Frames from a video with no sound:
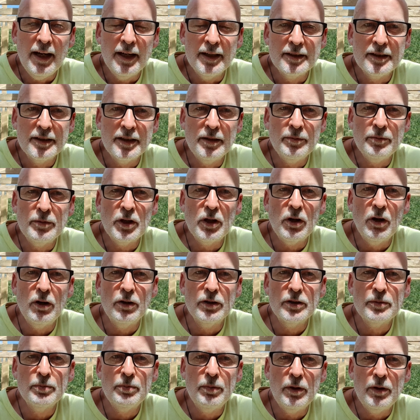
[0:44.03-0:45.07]
seem to
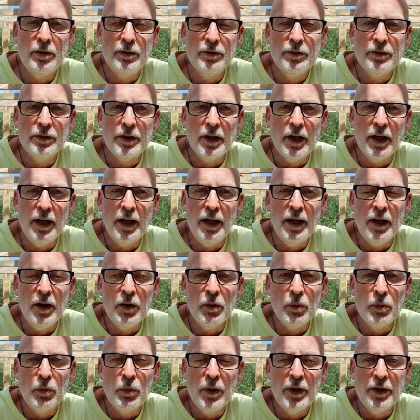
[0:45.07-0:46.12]
correspond
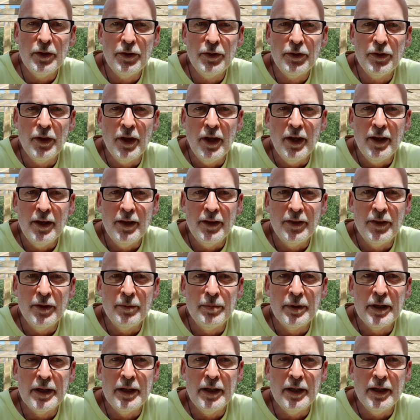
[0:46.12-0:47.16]
with the
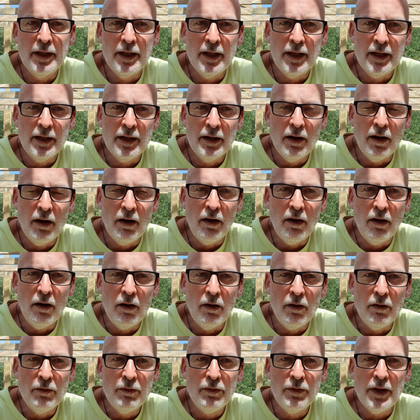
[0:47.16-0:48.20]
beginning
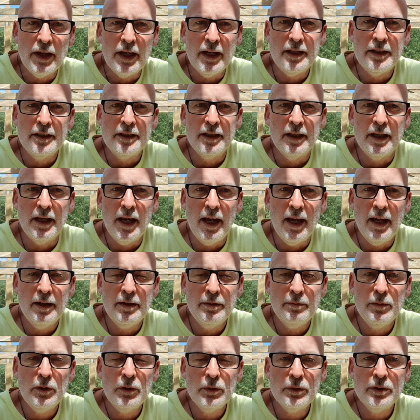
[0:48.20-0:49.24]
of eating
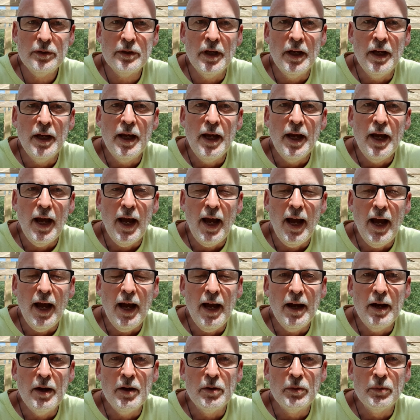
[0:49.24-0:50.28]
animals,
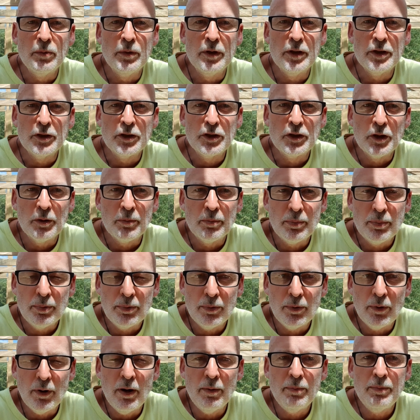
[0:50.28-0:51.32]
which
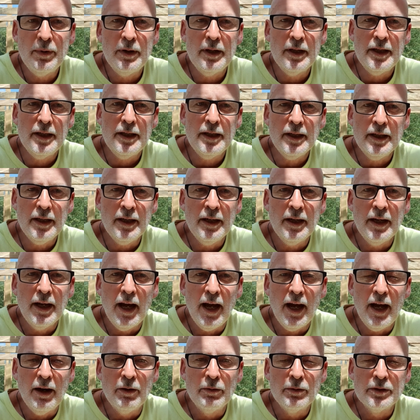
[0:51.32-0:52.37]
probably
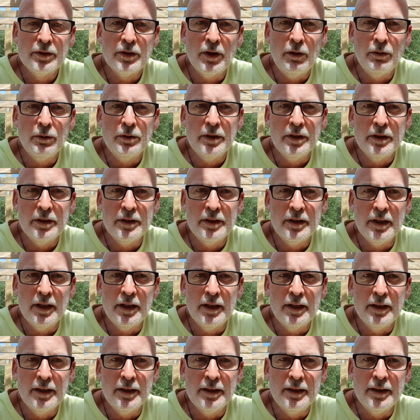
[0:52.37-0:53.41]
resulted
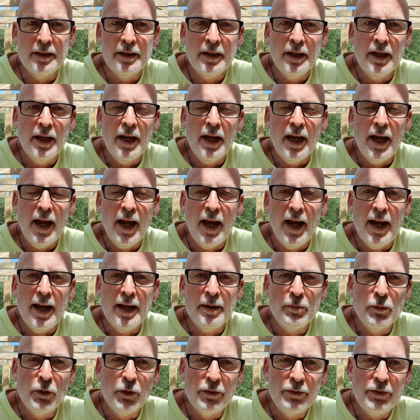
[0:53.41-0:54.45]
in a
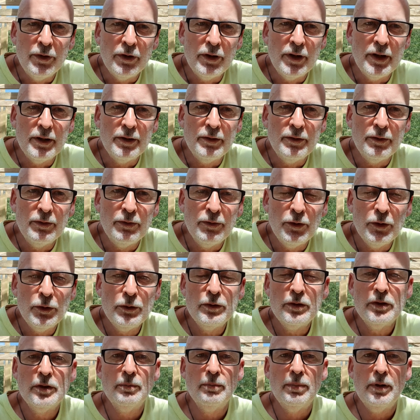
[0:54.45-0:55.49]
more varied
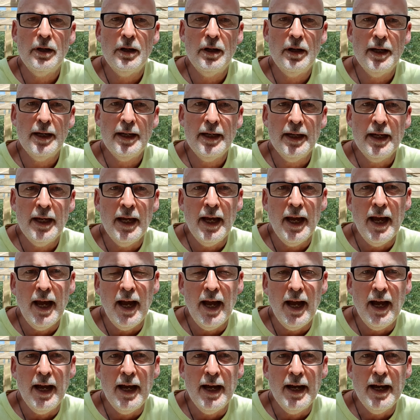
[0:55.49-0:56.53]
food supply
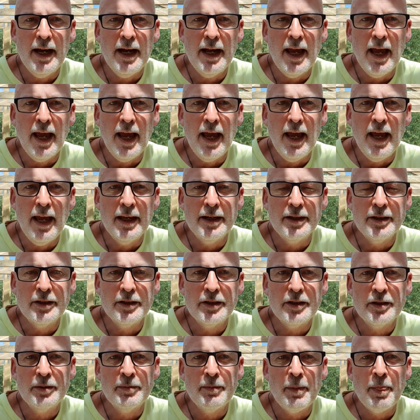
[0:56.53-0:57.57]

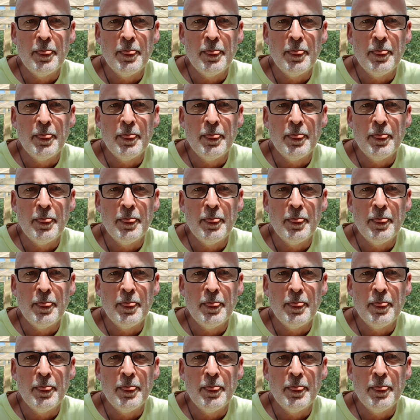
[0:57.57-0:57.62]
and